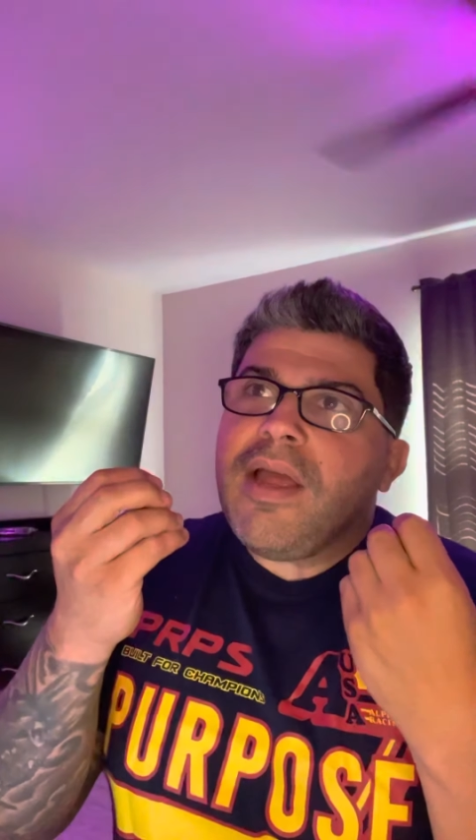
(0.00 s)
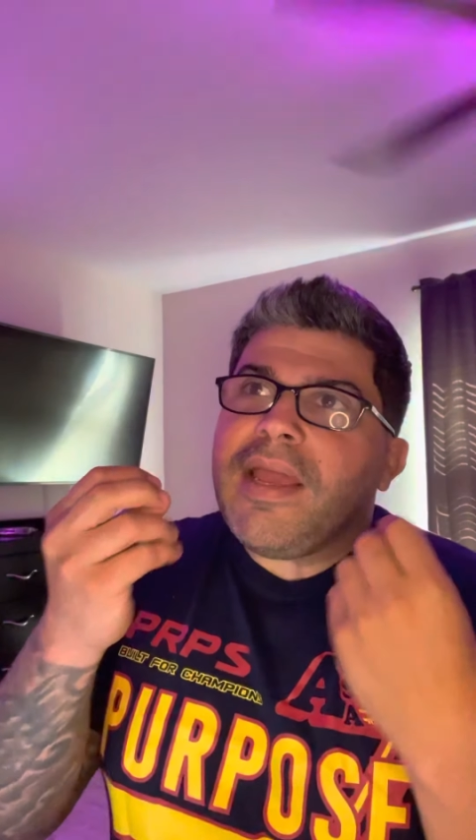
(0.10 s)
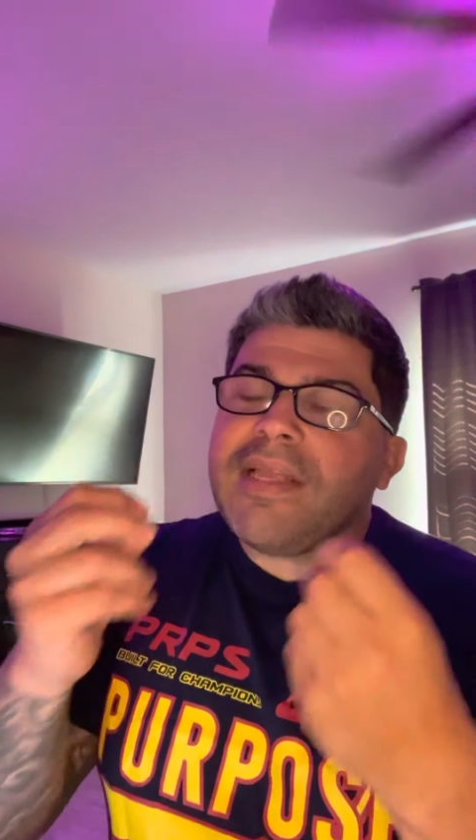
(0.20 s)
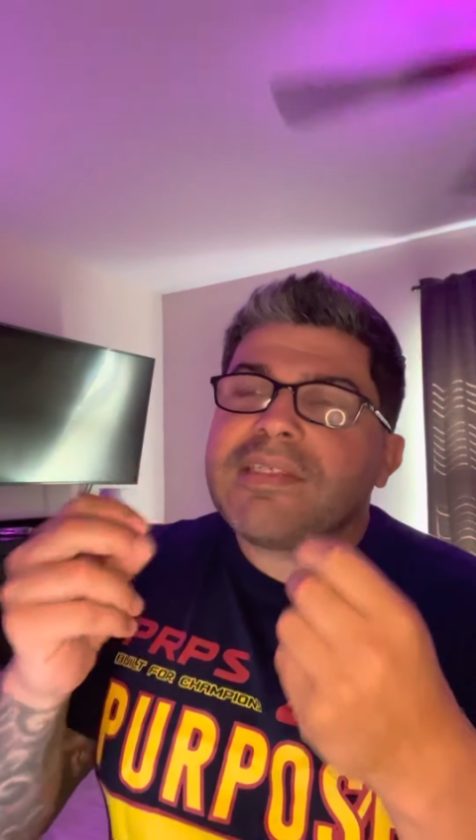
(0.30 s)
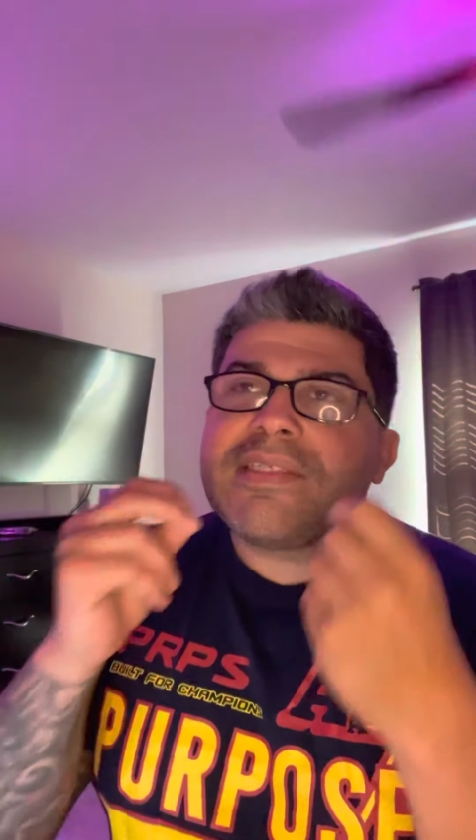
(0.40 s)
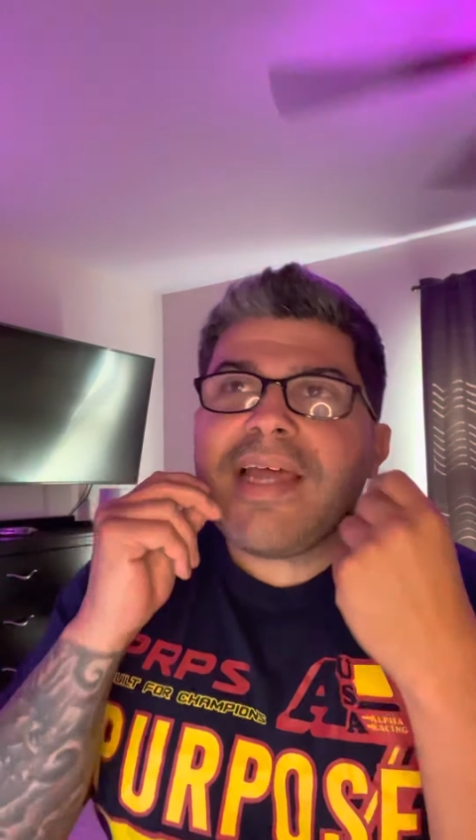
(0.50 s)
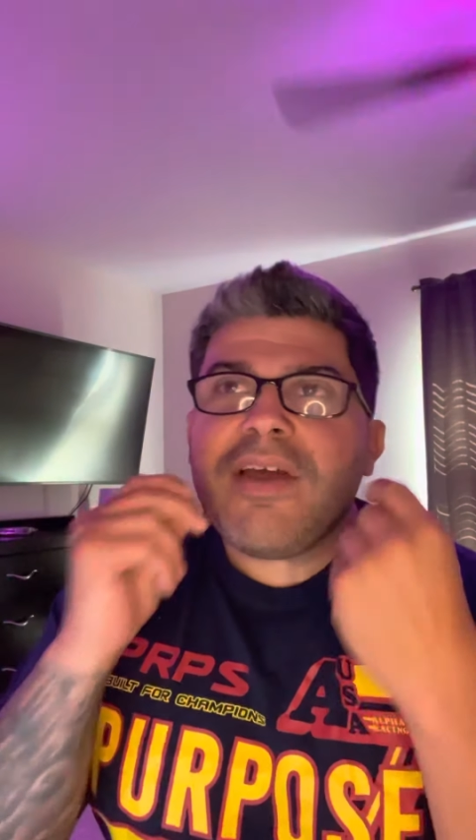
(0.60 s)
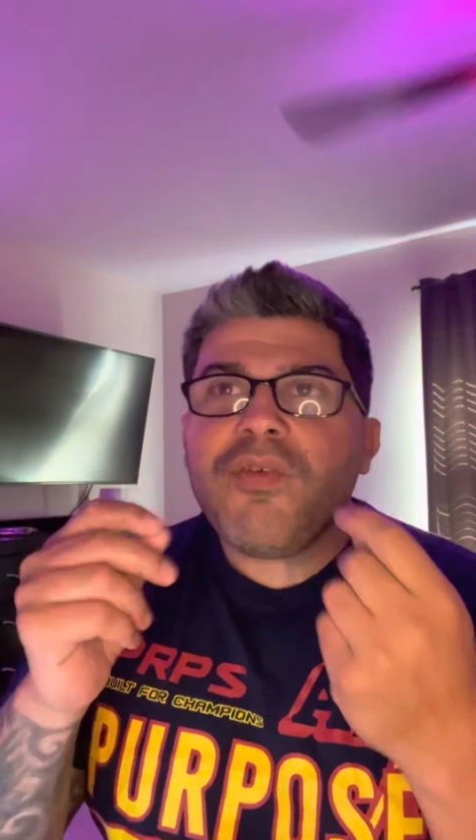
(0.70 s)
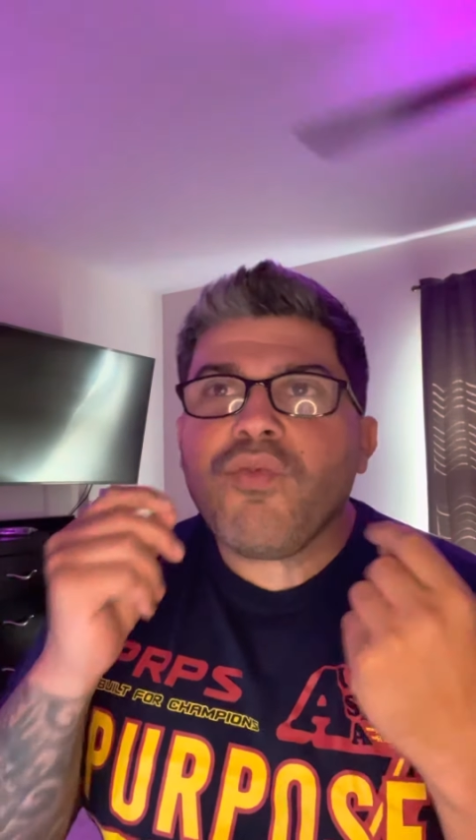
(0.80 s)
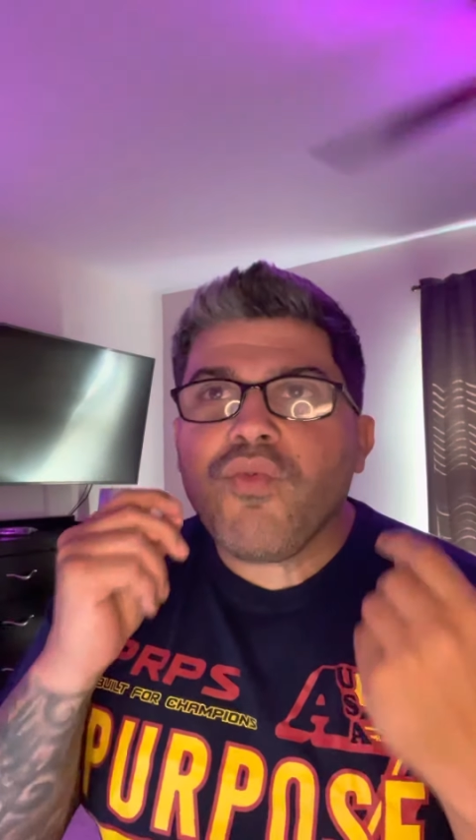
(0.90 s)
it's
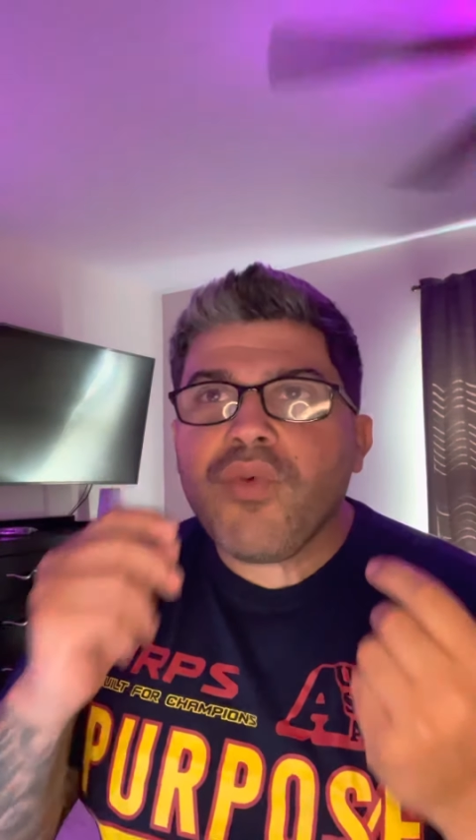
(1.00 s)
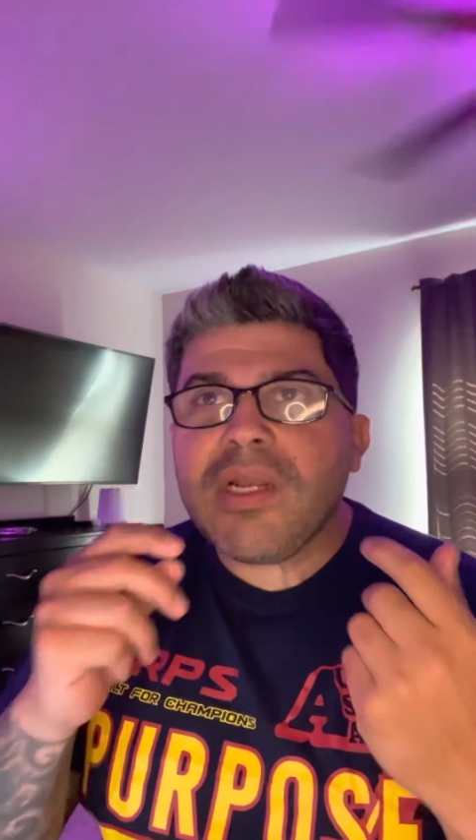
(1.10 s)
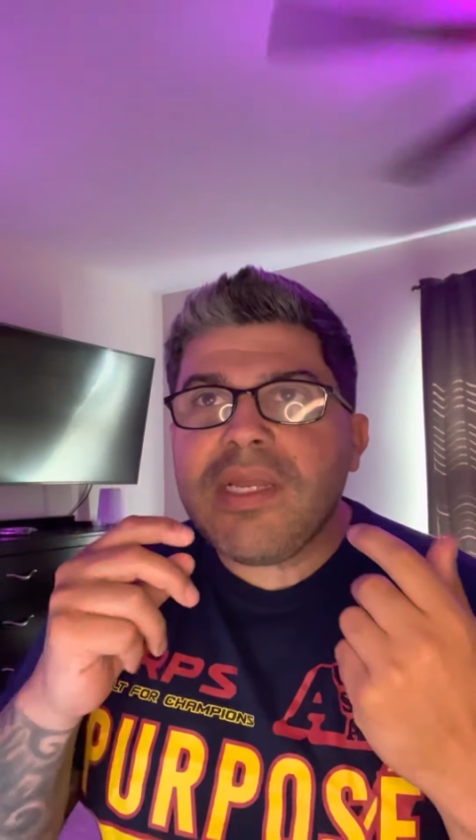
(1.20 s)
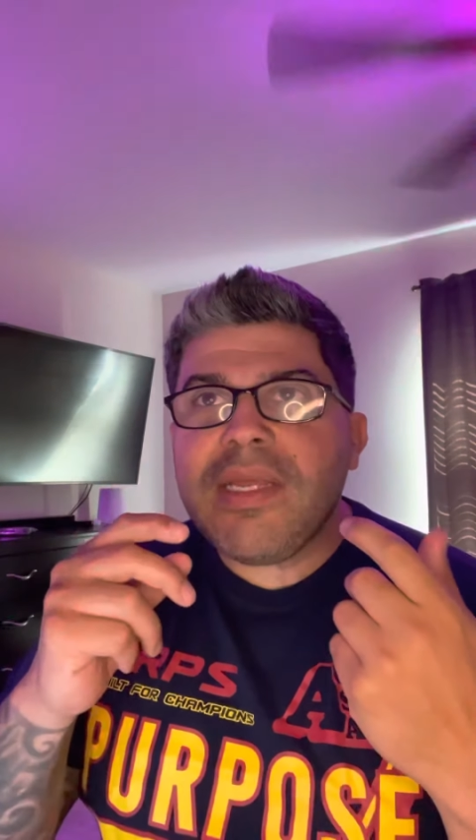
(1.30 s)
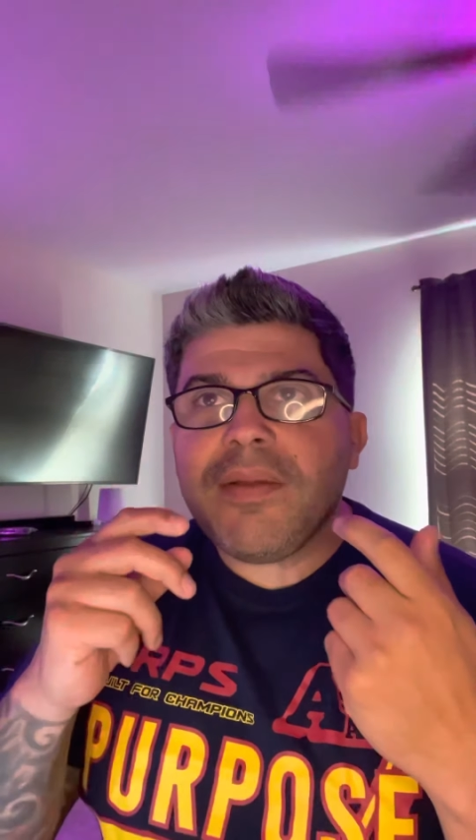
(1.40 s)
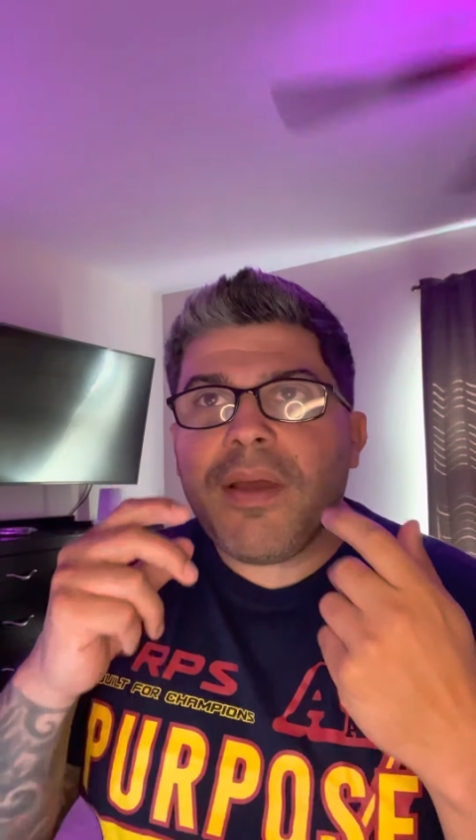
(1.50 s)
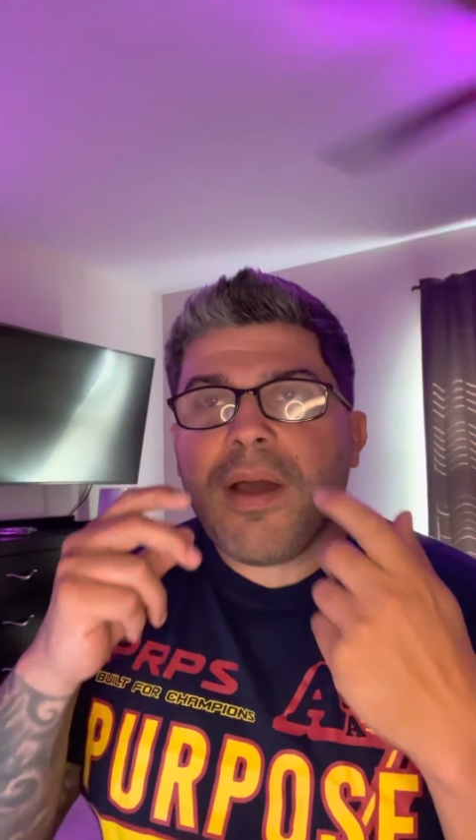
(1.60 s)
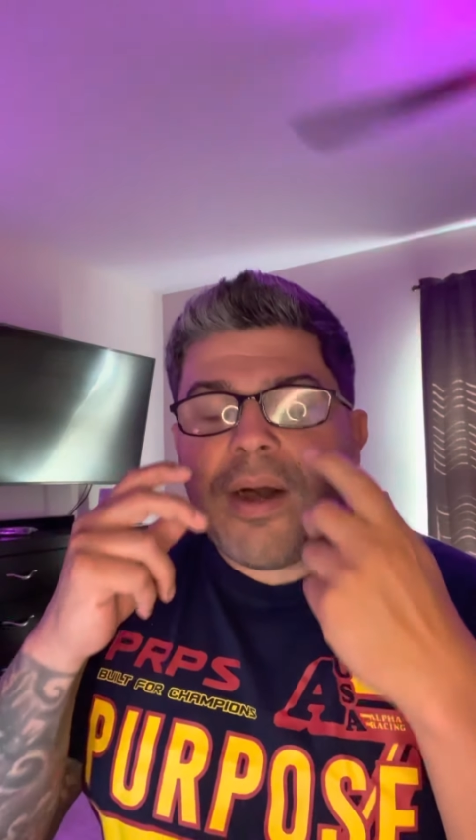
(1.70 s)
not really